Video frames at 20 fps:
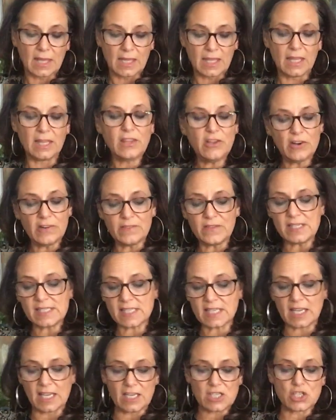in their
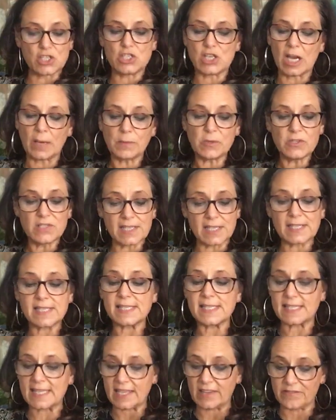investigation, Chapter 6
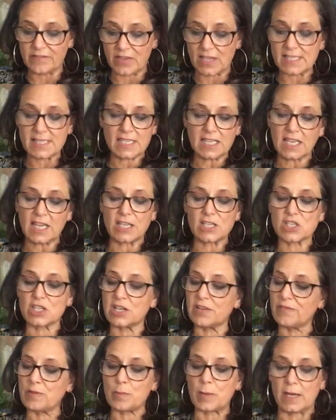is the investigation
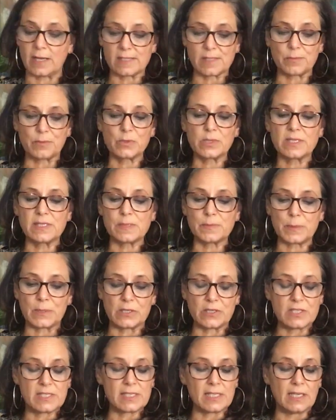of a possible
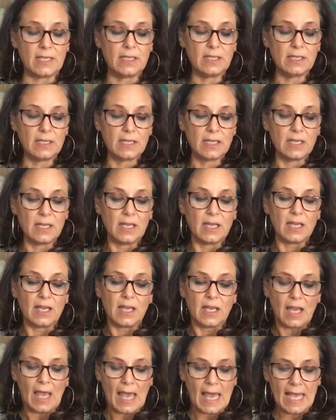conspiracy.
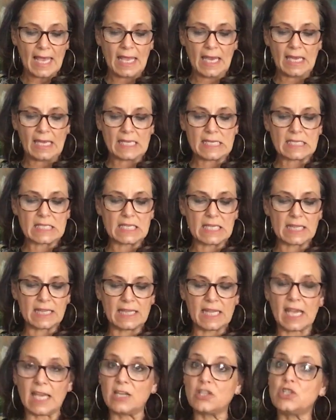And
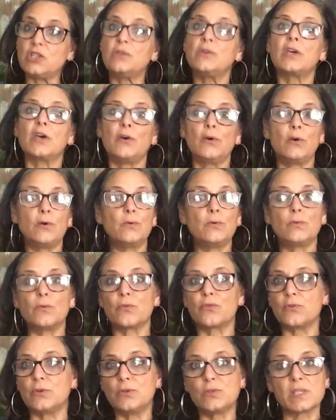they do go
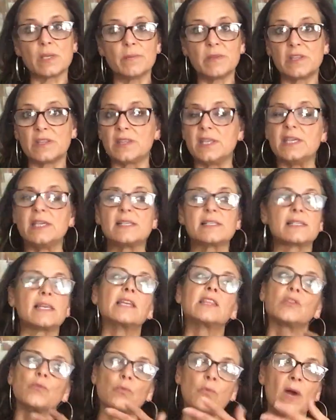through some of the things
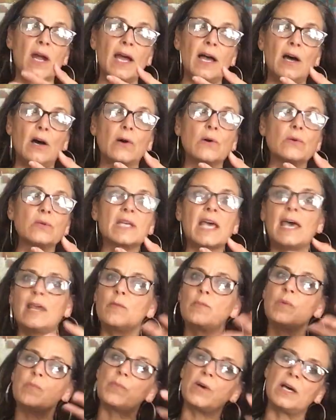like the route, had
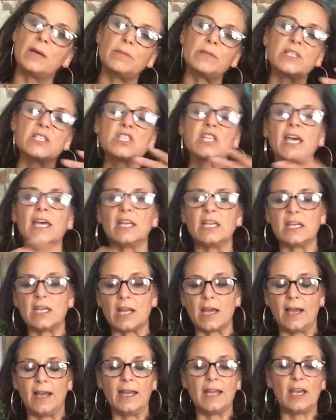it been published, had it
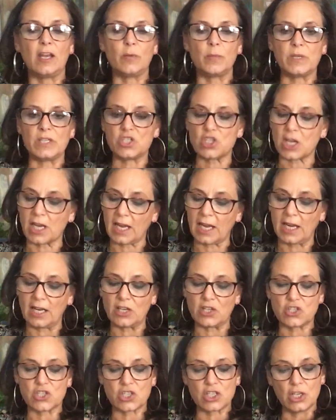not, had it been
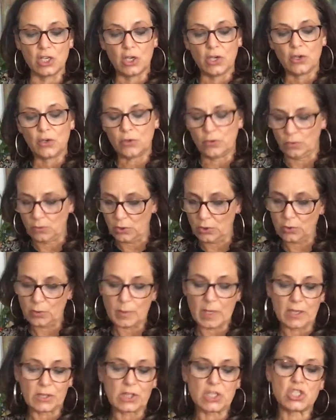changed, who knew
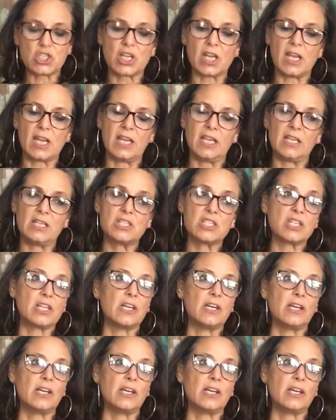about the change,